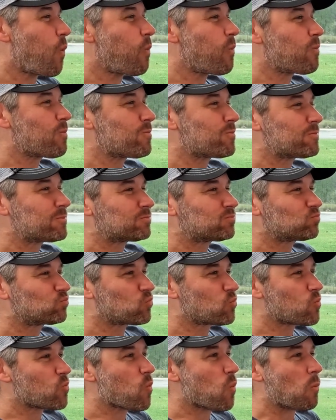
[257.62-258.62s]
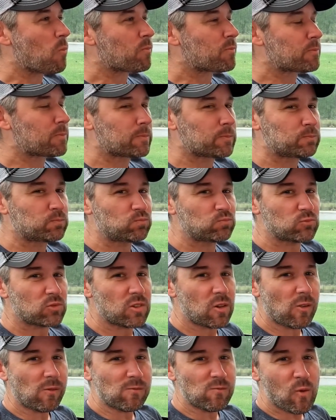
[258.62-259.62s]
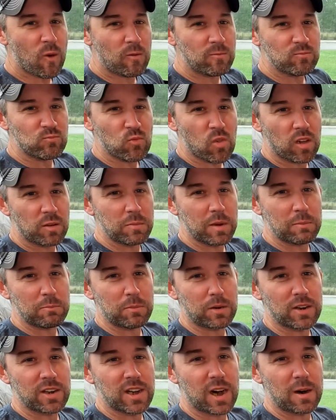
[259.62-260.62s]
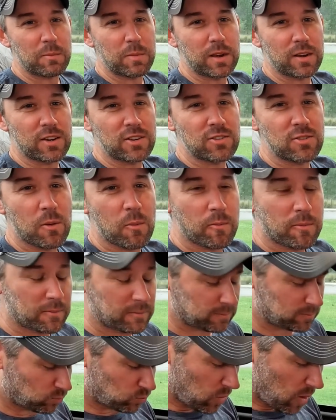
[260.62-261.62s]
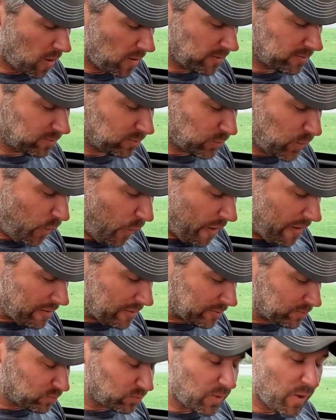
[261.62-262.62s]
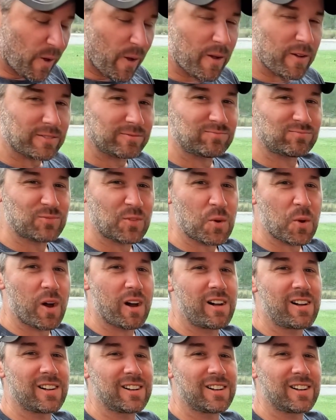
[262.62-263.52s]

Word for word: Captain Crunch saves the day. And my bug out berries. Bug out berries.